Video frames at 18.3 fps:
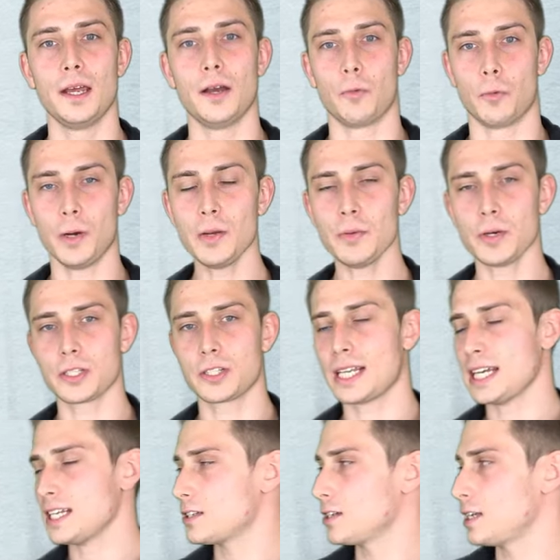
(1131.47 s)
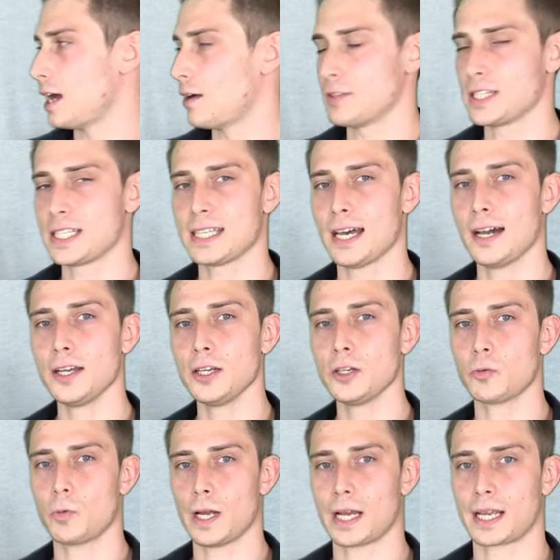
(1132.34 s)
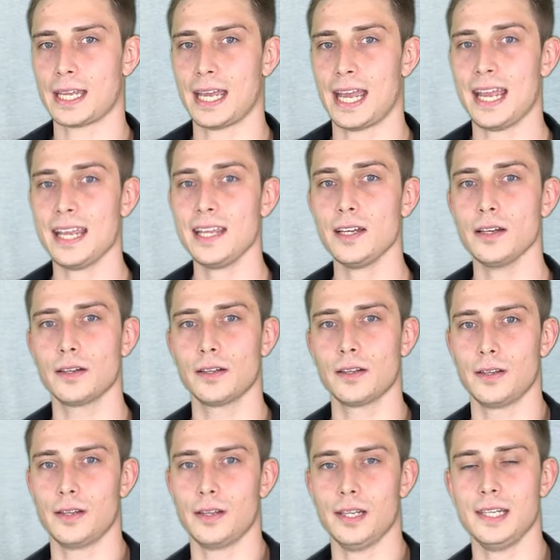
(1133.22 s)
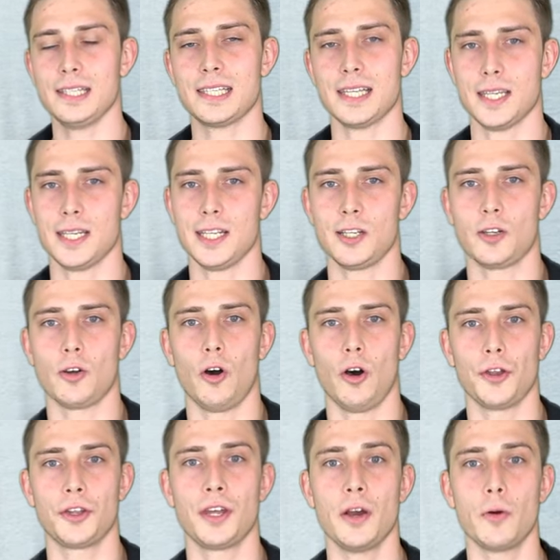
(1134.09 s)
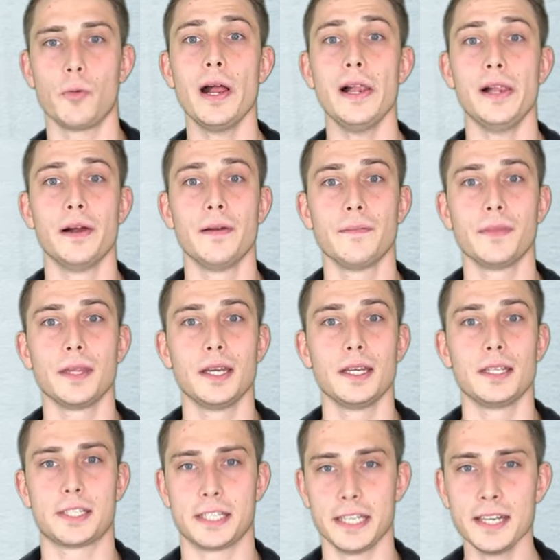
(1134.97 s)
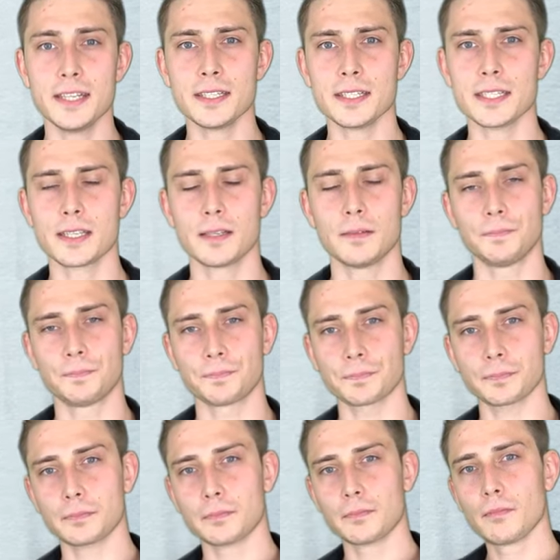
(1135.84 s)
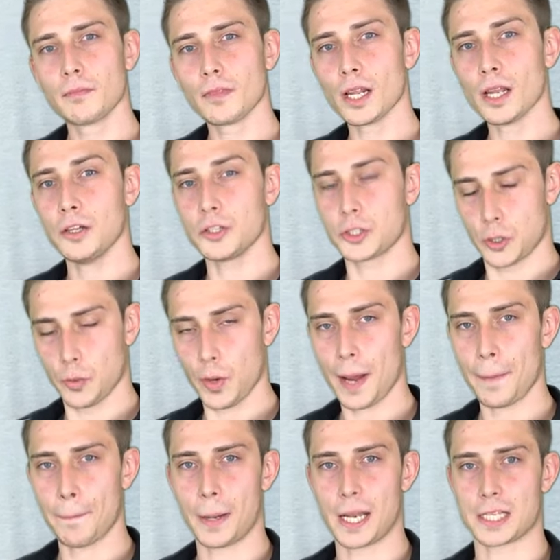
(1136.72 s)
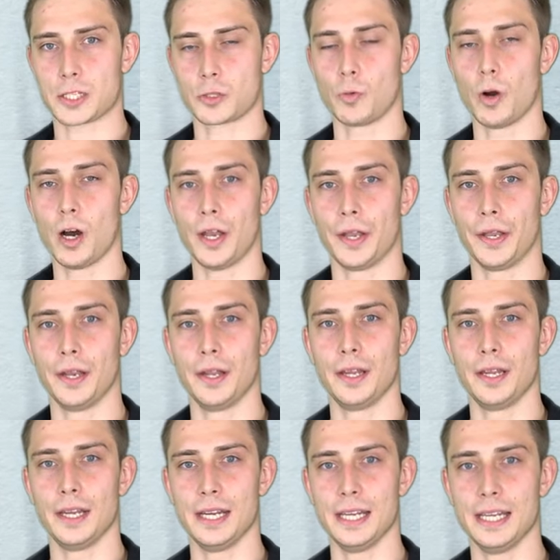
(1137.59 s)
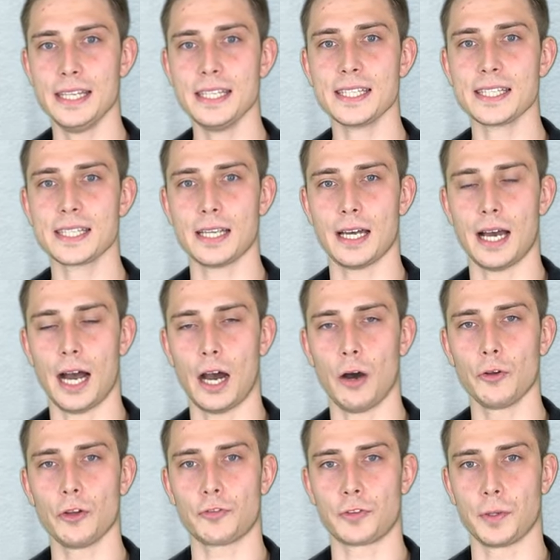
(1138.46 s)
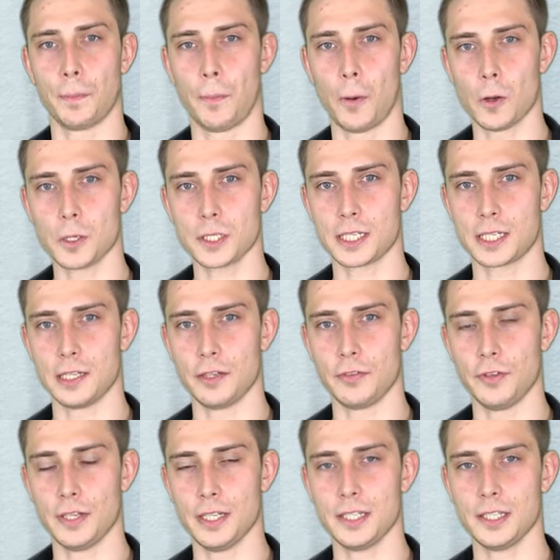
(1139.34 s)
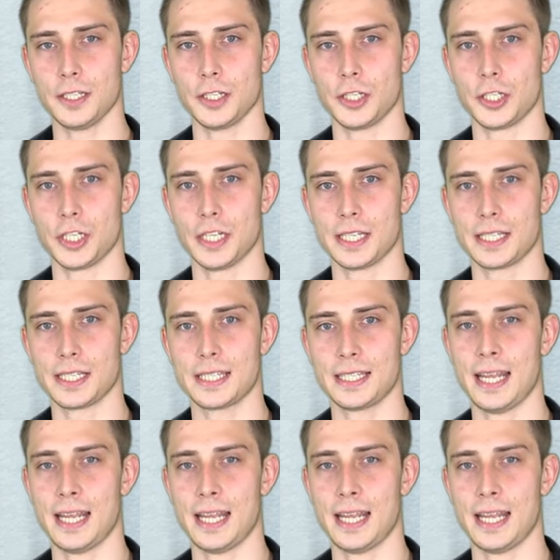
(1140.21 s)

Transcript: We want to get to the other side where k is indeed odd. Well, since 2n plus 1 is out of the positive integers.